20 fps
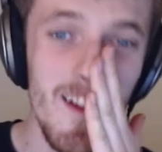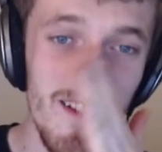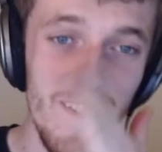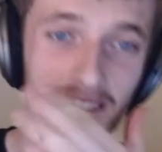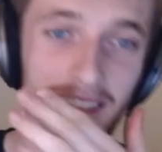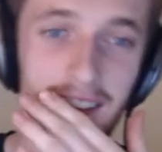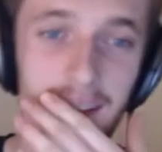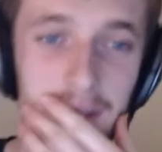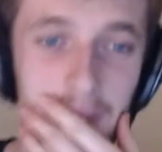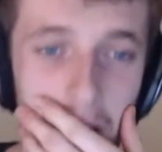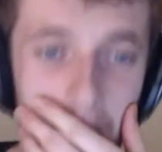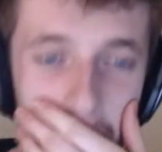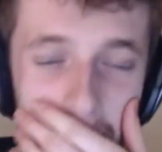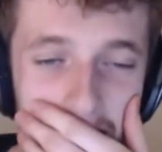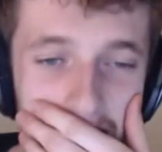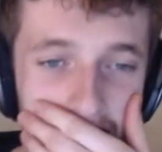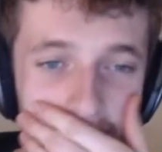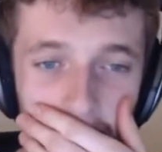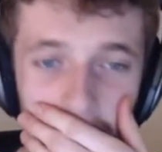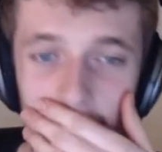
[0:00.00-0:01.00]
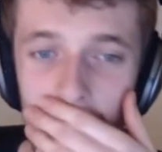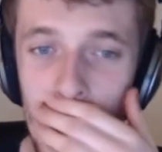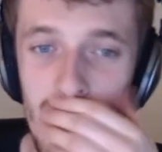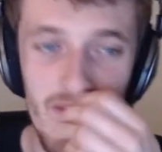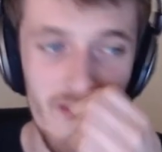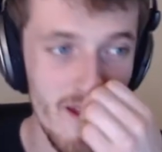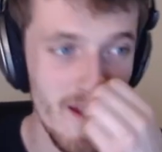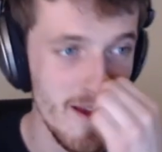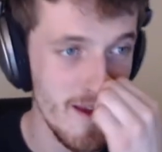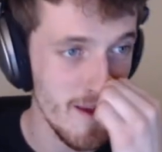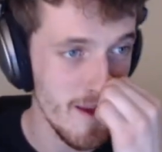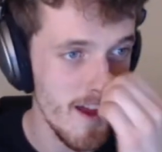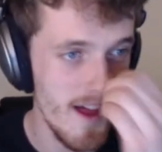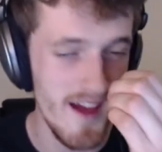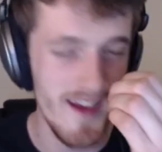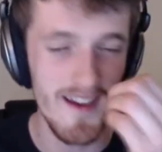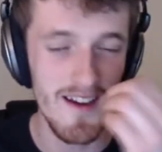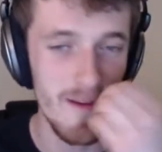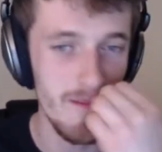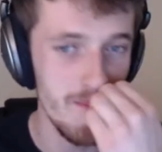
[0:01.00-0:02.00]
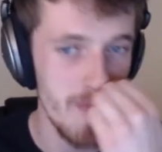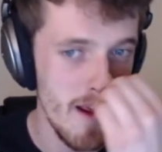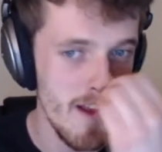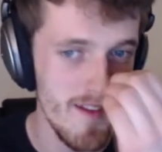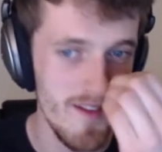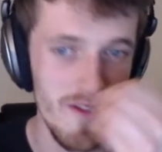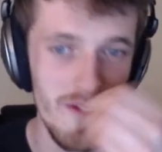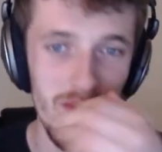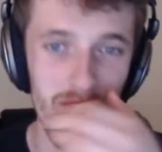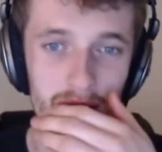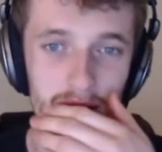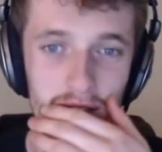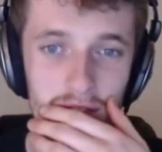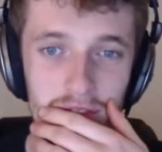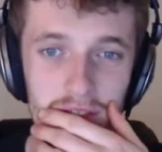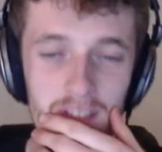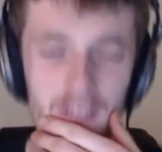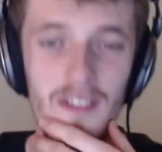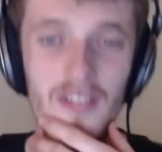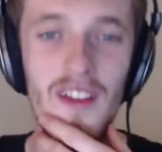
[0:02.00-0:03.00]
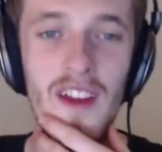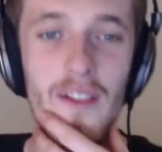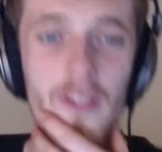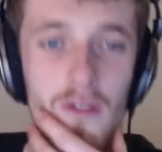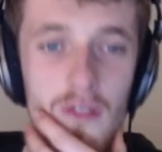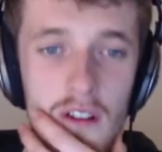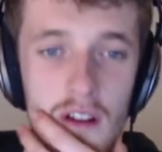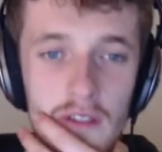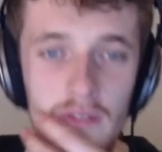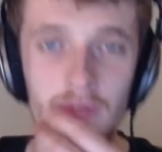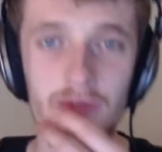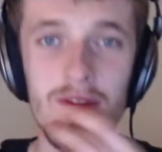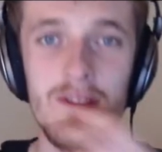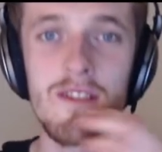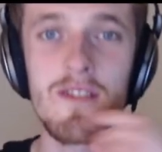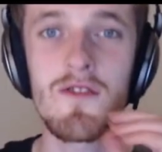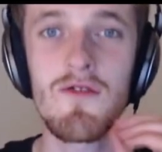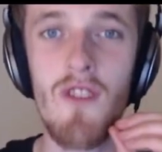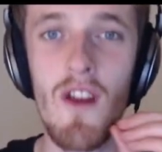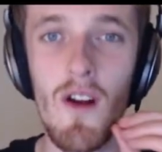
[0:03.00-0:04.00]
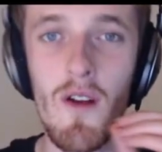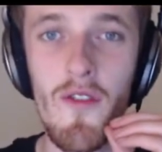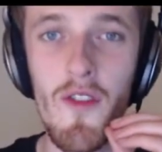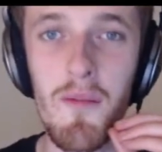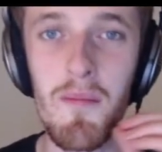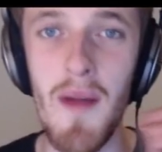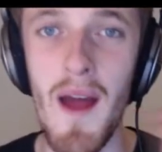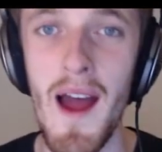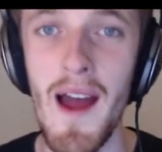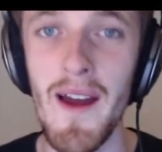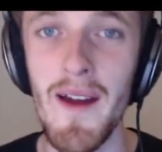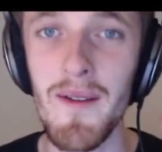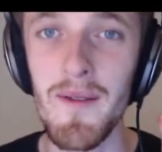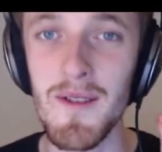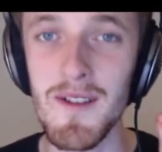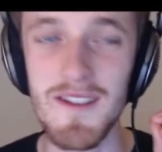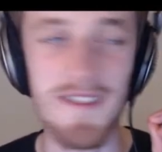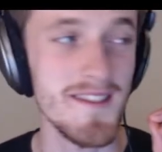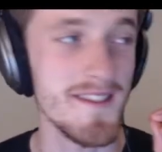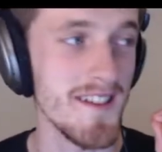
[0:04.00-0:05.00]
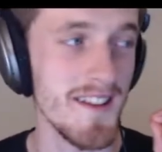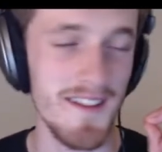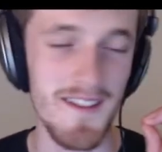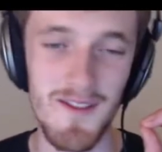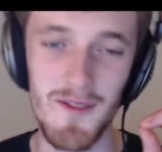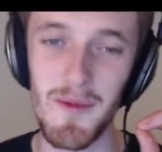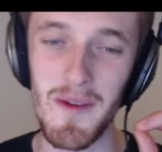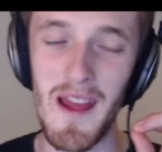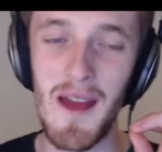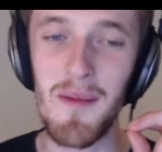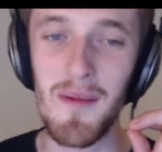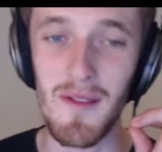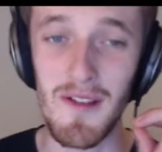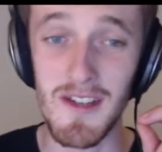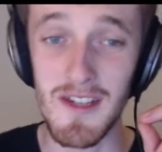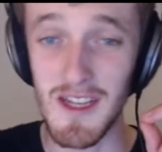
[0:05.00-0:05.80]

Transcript: So not only have they added a battle with the other rival straight off the bat, which doesn't normally happen.